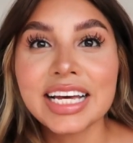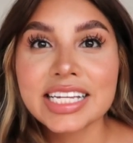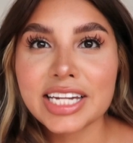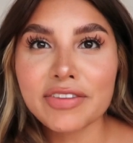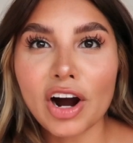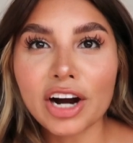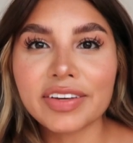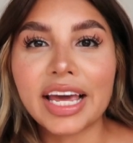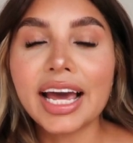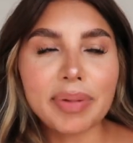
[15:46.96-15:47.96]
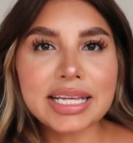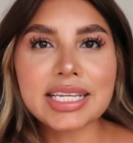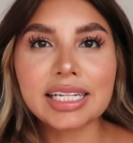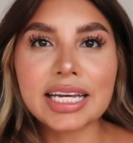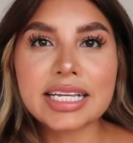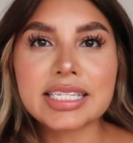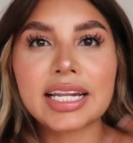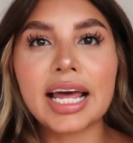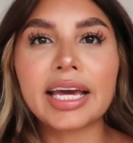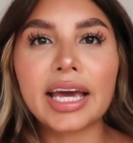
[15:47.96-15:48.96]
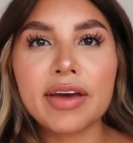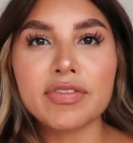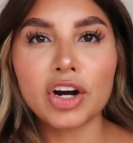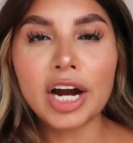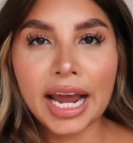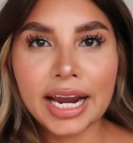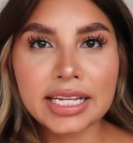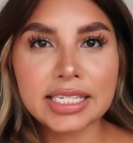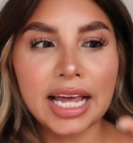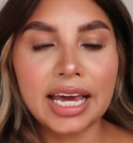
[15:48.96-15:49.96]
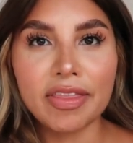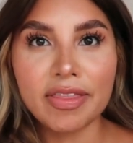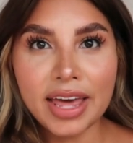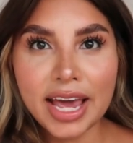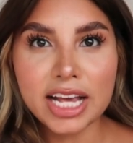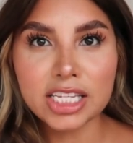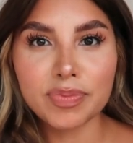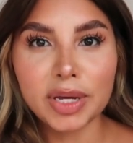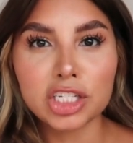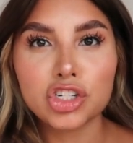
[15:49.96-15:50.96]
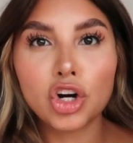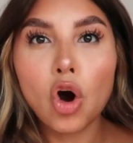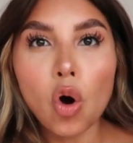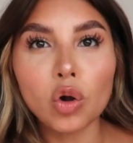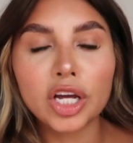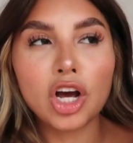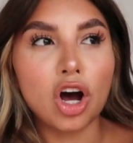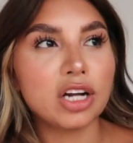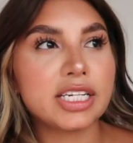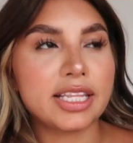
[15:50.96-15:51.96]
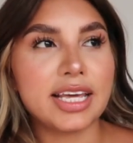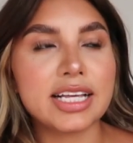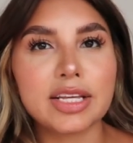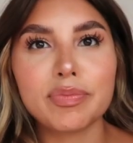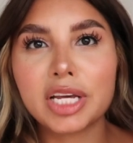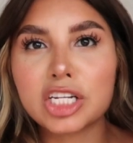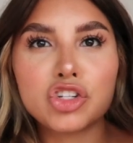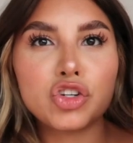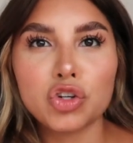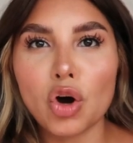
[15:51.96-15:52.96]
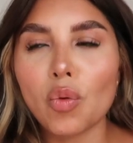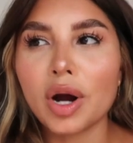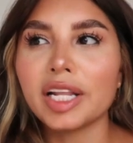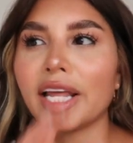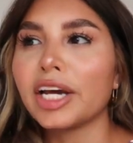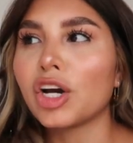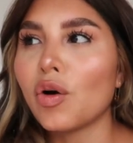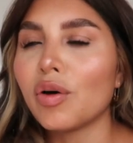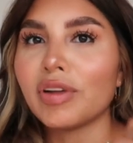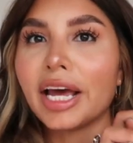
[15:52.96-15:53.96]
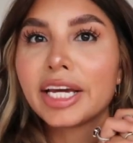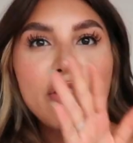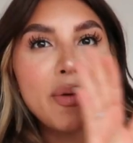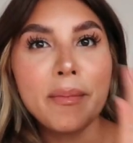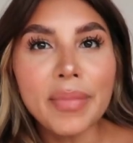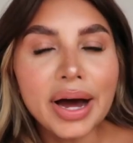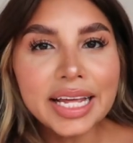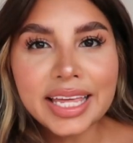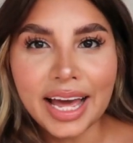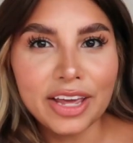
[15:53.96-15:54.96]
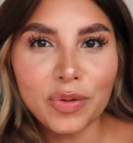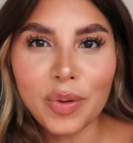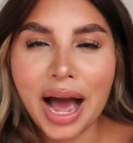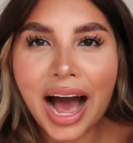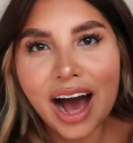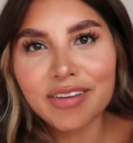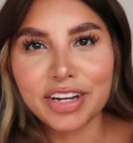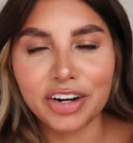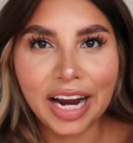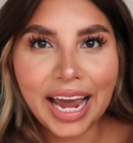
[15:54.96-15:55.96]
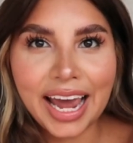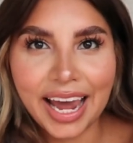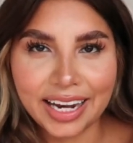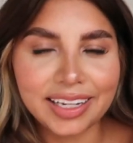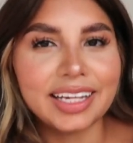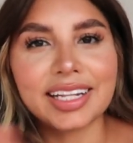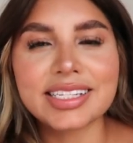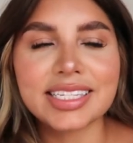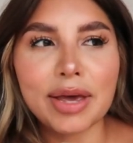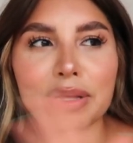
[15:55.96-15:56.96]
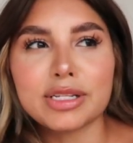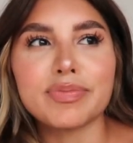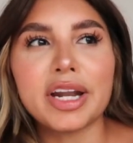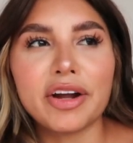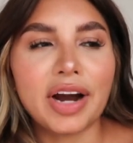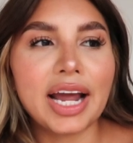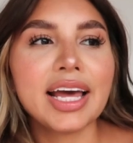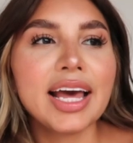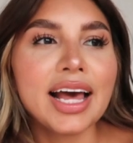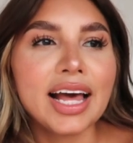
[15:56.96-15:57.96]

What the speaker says: Steve Harvey. Basically he said like, if your hand is like this because you're holding on to things and because you don't want to let go of like the money that you have in your hand, like let's say it's money, right?